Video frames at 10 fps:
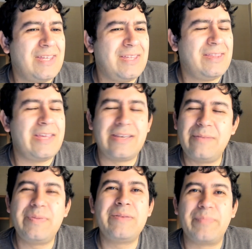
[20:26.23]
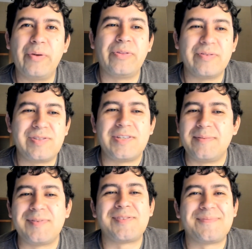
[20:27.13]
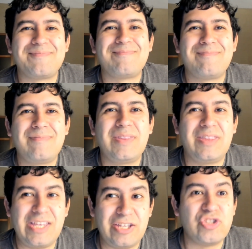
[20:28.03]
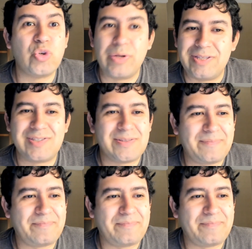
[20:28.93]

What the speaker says: They can beat both those teams. They can do it.